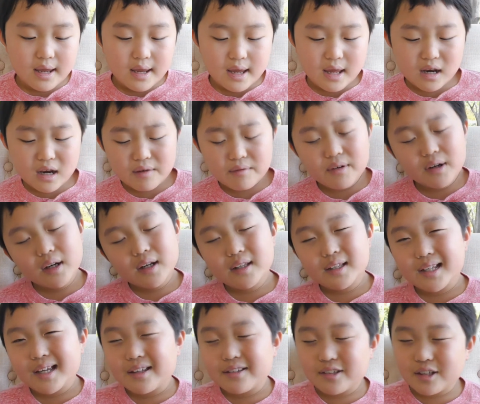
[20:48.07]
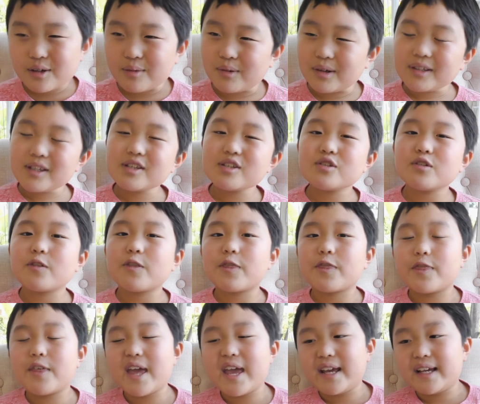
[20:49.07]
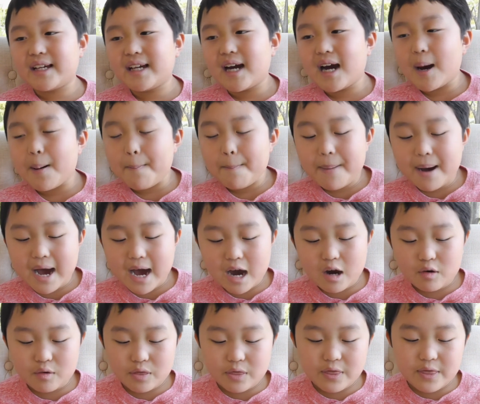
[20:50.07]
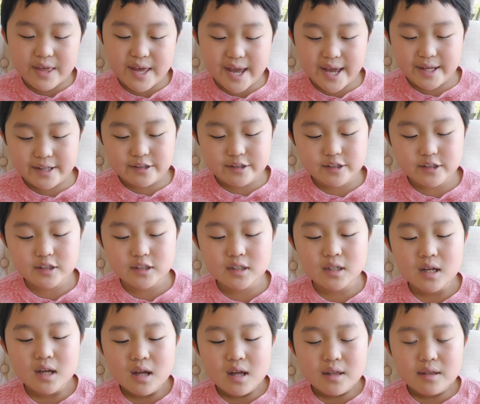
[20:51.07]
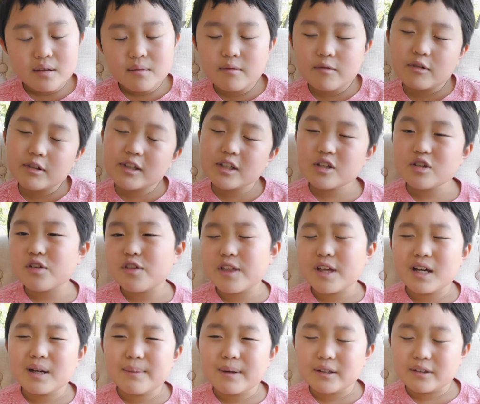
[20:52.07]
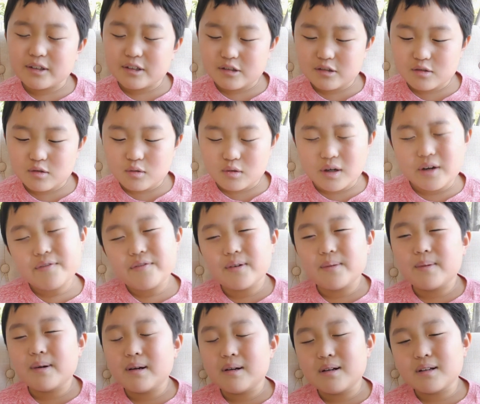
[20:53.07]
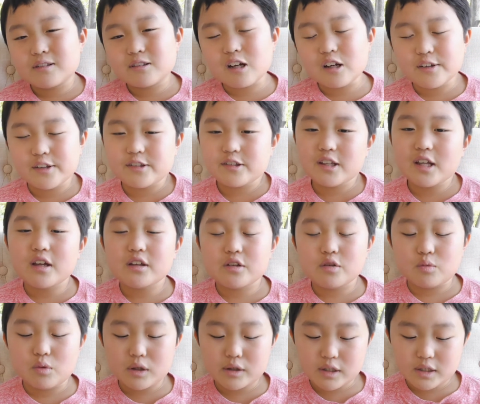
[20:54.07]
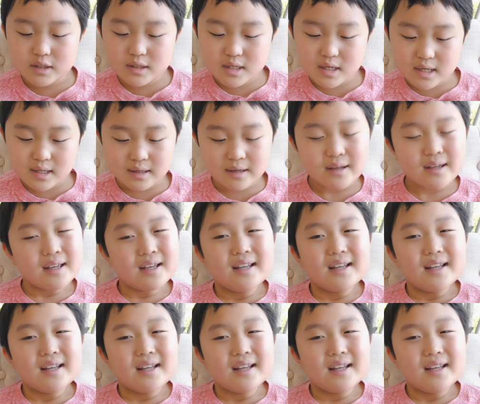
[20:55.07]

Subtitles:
And I wanted to ask you, what did you think about this? What did you think about the story from us on the scale to 1 to 10?